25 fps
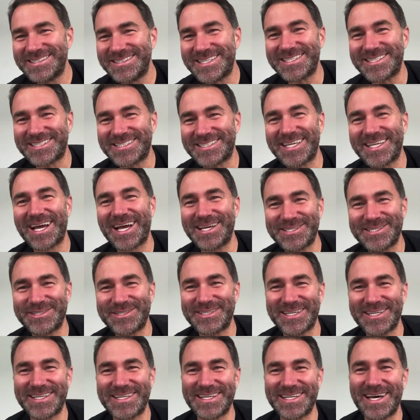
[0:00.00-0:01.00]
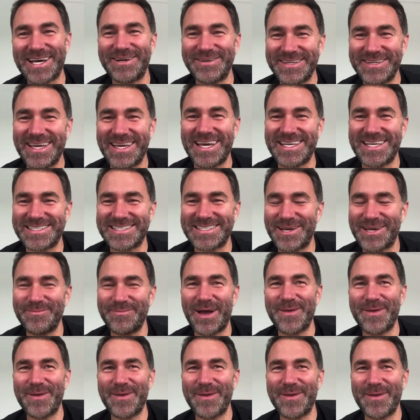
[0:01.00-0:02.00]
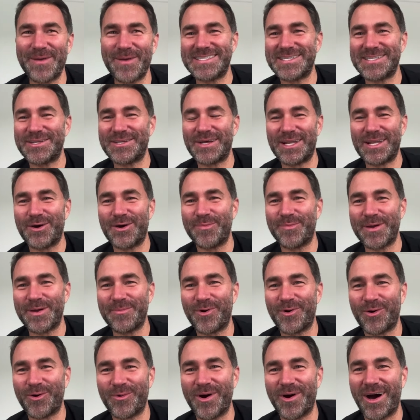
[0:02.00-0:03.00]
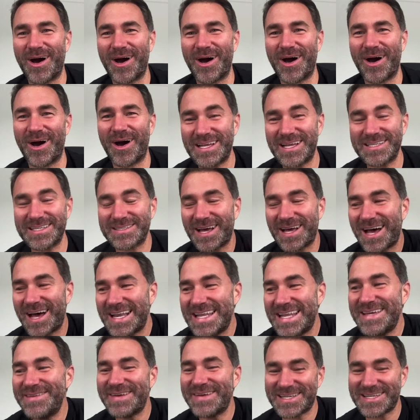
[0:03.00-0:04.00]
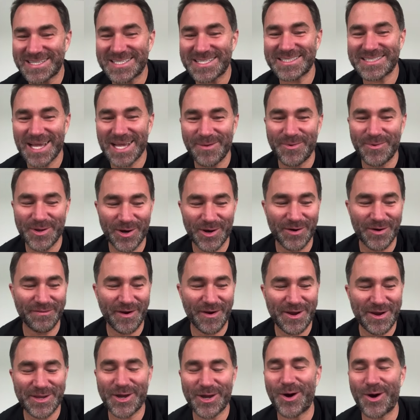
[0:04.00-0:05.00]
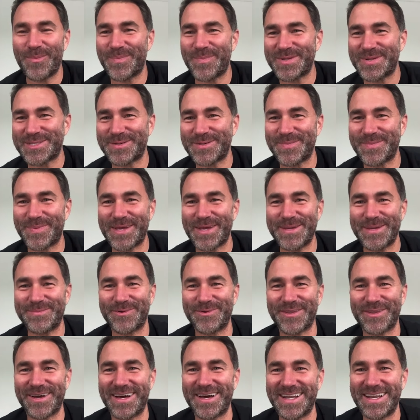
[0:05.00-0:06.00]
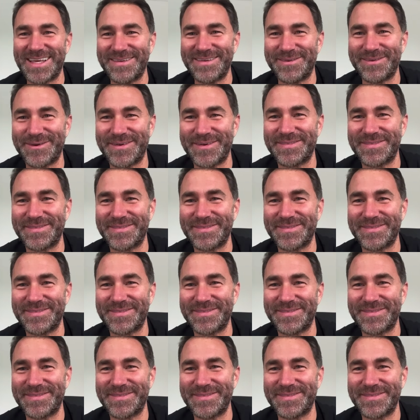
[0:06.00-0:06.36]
just in case you didn't know, yeah. So maybe I need to do a little bit more work. I leave, as I said, we've got very competent people that I leave.